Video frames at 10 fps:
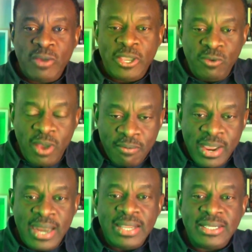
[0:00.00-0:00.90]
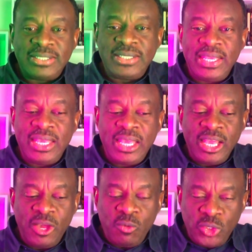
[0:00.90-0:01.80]
when you are
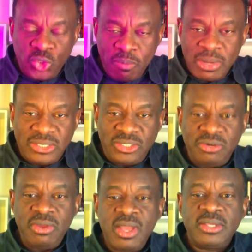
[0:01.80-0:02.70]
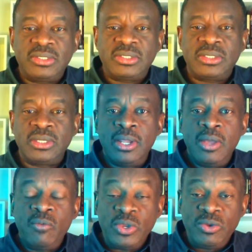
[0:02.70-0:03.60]
realistic with your materials,
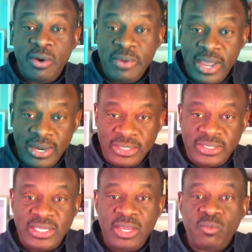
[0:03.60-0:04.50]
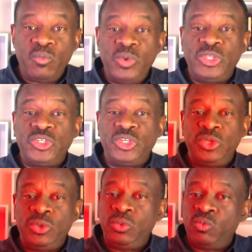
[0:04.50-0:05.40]
when you are realistic with
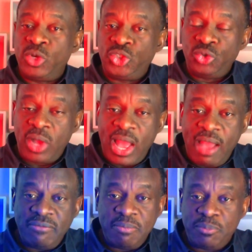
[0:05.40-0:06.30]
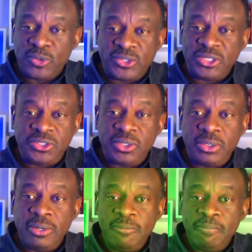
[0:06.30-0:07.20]
what you have in
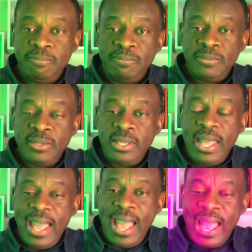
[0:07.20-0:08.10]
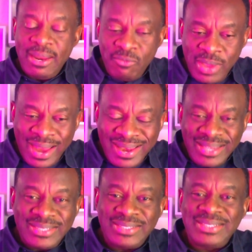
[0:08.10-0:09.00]
possession, and
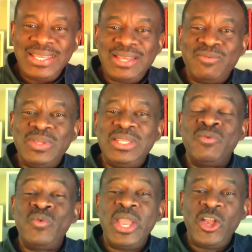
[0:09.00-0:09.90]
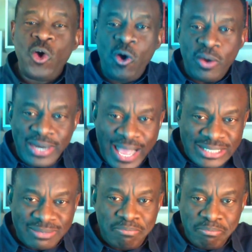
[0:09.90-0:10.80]
realistic with the way God
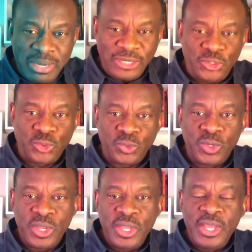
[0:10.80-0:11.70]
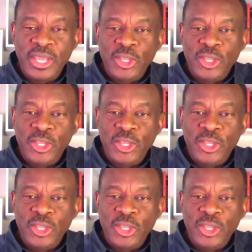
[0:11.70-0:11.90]
has made you.